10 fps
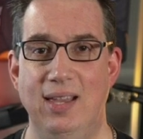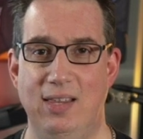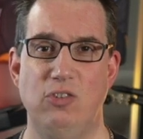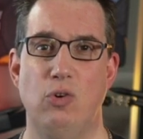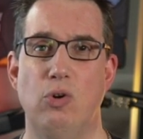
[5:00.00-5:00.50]

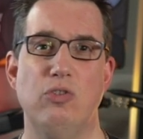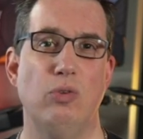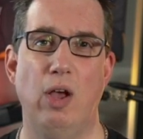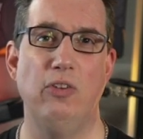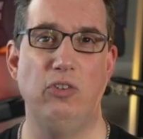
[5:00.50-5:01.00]
This course
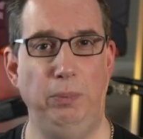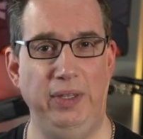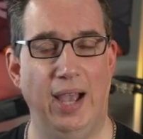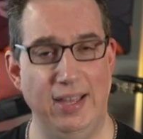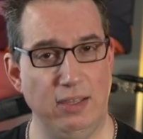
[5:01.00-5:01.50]
will also
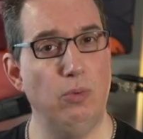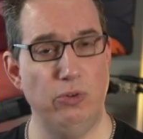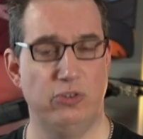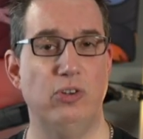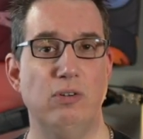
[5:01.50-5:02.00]
be, I think, will
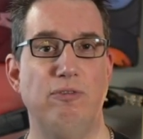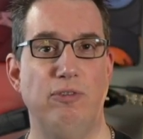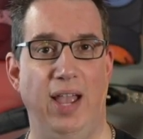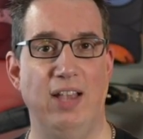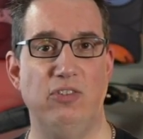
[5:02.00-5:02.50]
serve
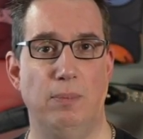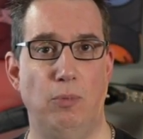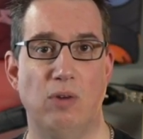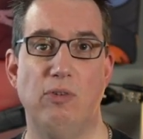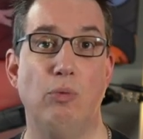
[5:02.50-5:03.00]
as a
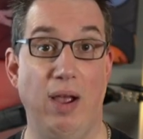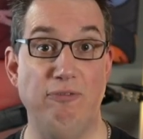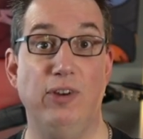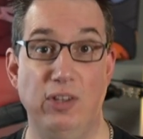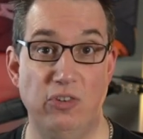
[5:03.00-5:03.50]
more of a
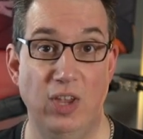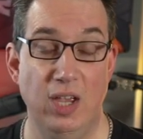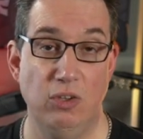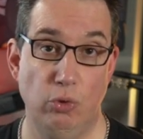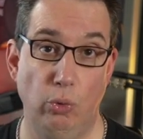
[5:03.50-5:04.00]
reference
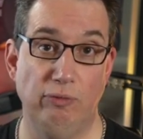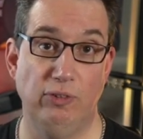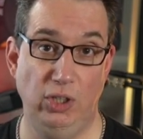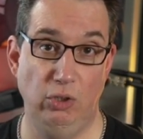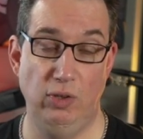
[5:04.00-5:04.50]
tool for
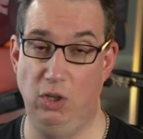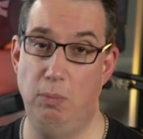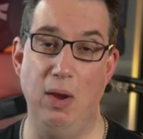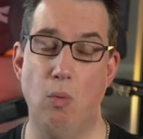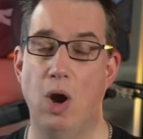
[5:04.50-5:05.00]
you that you
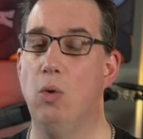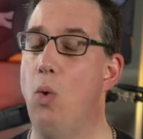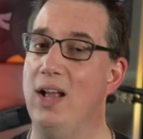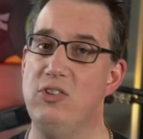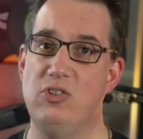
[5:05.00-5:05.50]
may want to
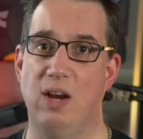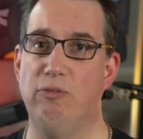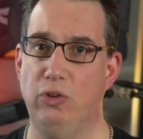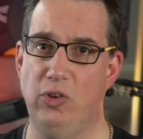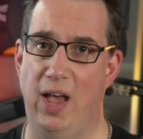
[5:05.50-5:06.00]
watch
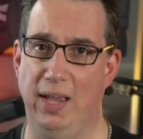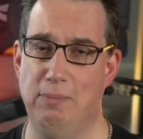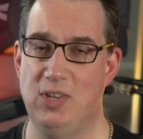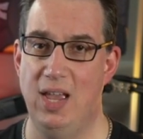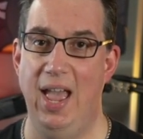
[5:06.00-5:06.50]
several
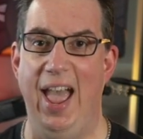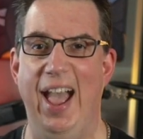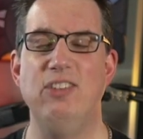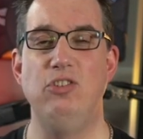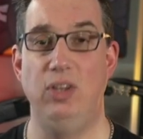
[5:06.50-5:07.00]
times
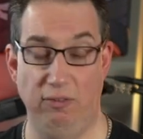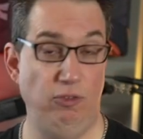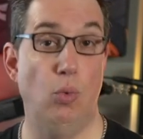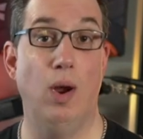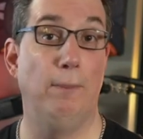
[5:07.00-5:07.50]
as if
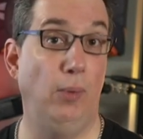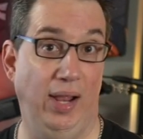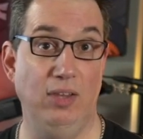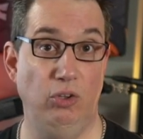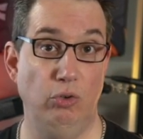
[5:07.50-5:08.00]
you are
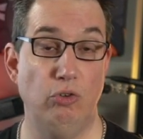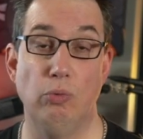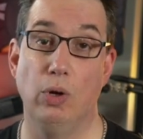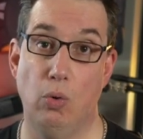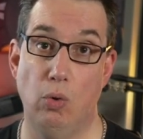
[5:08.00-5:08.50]
brand new to
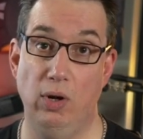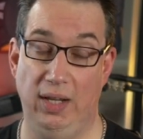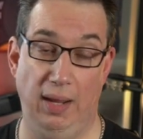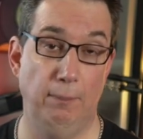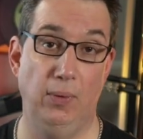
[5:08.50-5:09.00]
recording
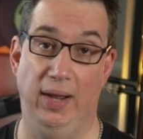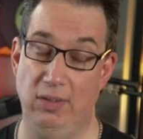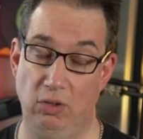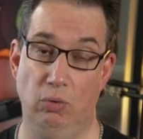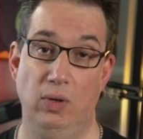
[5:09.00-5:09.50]
and brand
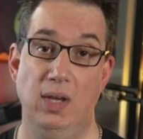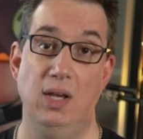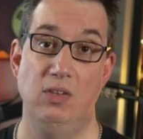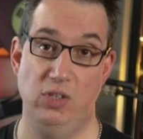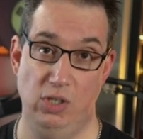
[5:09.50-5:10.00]
new
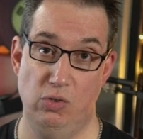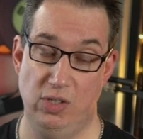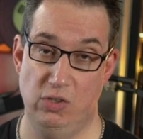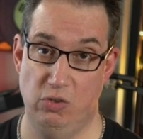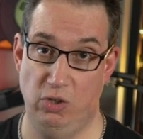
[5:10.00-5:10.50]
to using
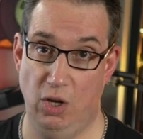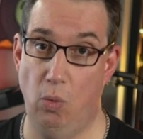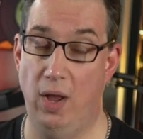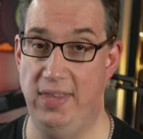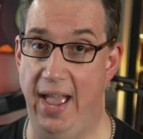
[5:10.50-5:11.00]
Studio
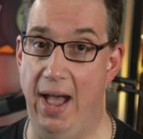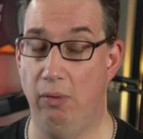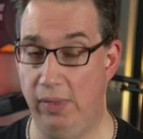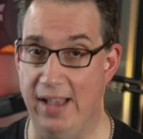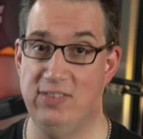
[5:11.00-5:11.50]
One. Now,
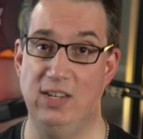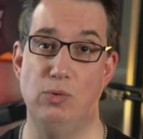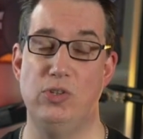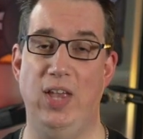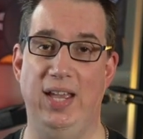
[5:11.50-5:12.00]
last thing we'll
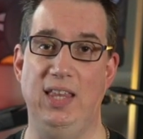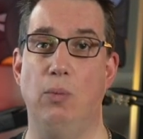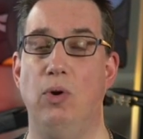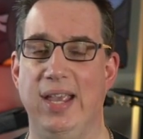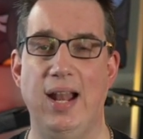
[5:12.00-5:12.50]
say, and then
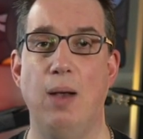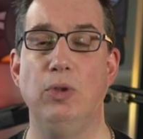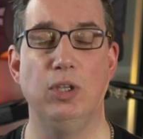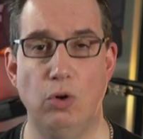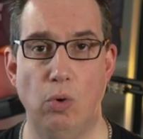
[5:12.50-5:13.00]
we'll get on with
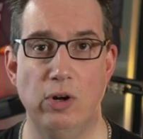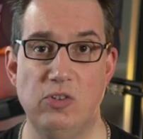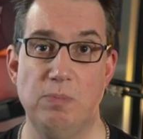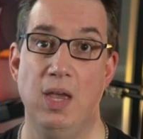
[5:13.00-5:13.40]
the course.